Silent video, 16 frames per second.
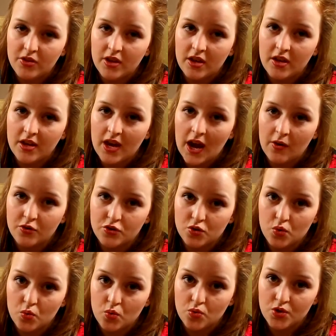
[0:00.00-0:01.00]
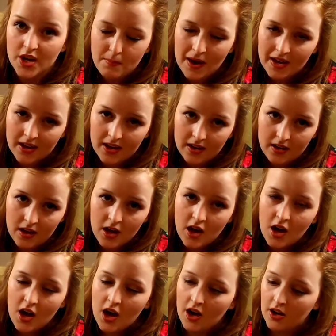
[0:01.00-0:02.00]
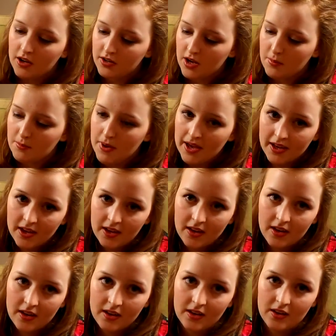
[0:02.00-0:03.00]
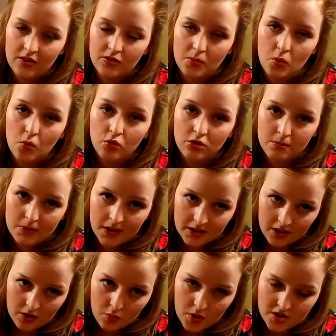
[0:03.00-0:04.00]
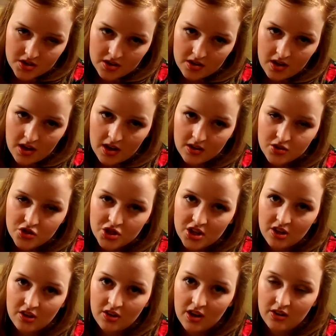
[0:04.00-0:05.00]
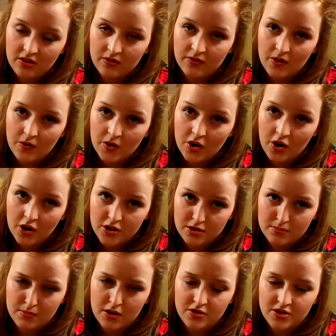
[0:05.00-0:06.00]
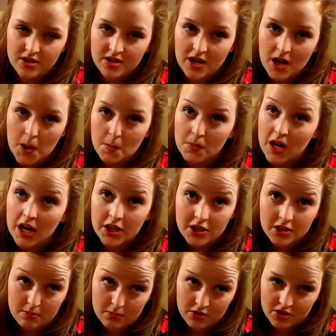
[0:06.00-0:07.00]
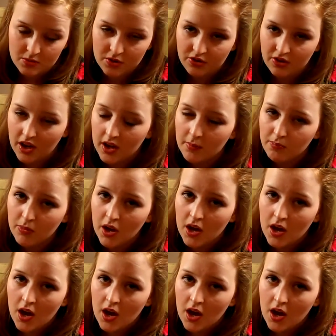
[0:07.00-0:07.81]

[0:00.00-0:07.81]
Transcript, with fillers: the character called Maggie. Now Maggie is also planning a wedding, and she has a very high demanding customer, shall we say.